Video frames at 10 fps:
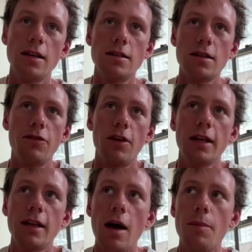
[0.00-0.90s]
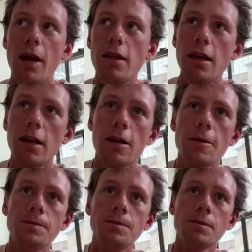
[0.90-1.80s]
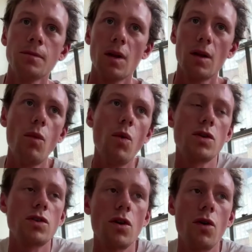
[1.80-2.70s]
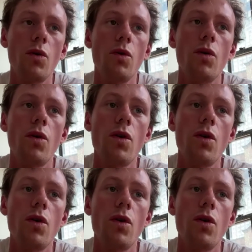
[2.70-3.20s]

and stuff like that. But I think more so